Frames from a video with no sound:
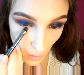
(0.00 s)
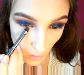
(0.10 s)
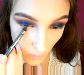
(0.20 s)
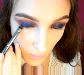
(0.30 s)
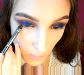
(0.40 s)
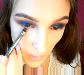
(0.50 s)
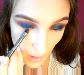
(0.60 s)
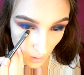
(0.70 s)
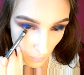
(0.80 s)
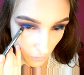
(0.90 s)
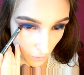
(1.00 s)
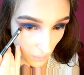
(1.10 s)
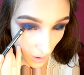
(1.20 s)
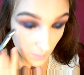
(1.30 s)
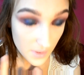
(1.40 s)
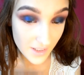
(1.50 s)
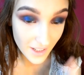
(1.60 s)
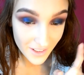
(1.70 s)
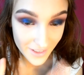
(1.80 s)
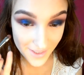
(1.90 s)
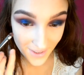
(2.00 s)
the makeup from upstairs.